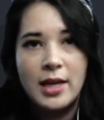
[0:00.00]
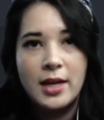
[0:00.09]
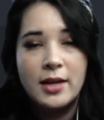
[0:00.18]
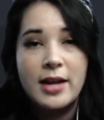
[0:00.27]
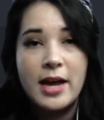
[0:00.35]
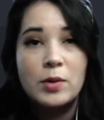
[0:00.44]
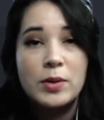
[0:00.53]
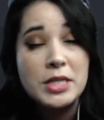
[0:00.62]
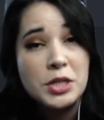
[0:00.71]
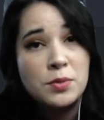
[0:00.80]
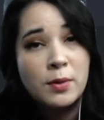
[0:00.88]
Now,
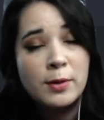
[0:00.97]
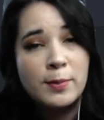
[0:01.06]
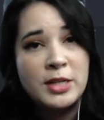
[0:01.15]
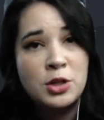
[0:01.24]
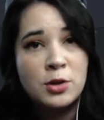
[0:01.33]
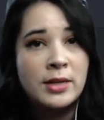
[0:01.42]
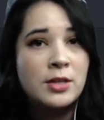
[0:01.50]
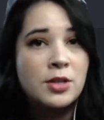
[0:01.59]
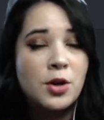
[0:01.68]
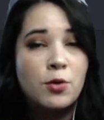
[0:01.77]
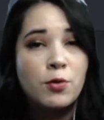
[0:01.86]
this is what we've been doing
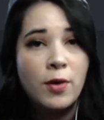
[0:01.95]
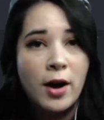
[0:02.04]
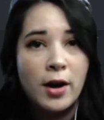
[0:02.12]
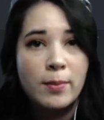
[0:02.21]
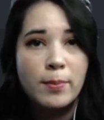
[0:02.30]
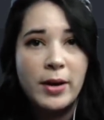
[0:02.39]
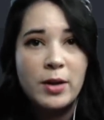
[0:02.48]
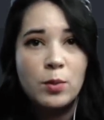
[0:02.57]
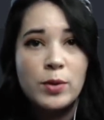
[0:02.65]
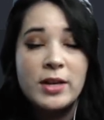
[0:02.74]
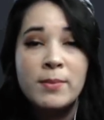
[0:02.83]
so far, but
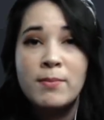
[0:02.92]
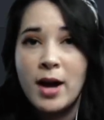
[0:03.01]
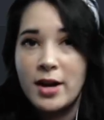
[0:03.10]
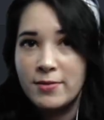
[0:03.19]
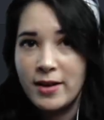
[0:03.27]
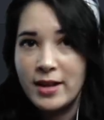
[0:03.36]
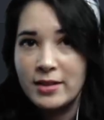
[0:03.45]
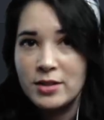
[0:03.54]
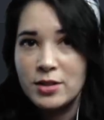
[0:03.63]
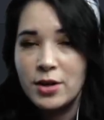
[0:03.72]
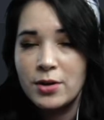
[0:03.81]
we can modify
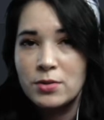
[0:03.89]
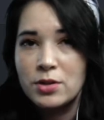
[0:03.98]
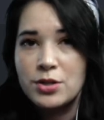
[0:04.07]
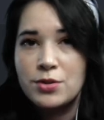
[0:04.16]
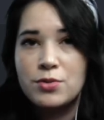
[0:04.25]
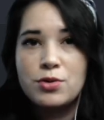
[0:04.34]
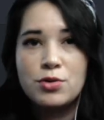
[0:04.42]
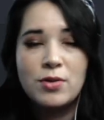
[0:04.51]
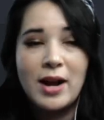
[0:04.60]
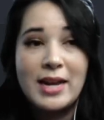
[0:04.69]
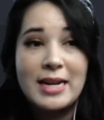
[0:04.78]
this code to use
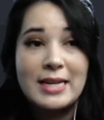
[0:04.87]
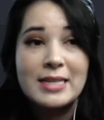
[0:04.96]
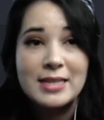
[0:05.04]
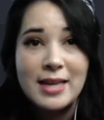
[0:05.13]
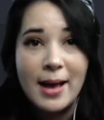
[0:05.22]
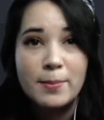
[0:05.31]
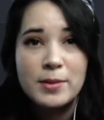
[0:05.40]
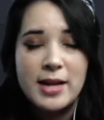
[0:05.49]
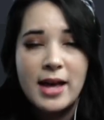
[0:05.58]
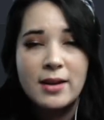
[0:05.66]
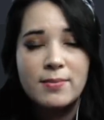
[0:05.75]
try and except
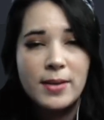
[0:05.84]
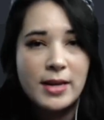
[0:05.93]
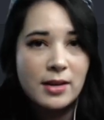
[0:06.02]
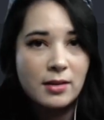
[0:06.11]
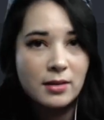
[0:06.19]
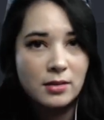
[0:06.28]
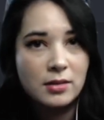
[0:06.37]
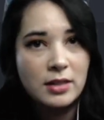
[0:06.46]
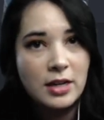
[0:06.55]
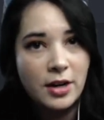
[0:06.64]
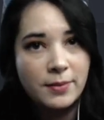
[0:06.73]
and make it a little
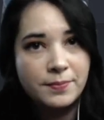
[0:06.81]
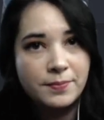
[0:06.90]
cleaner.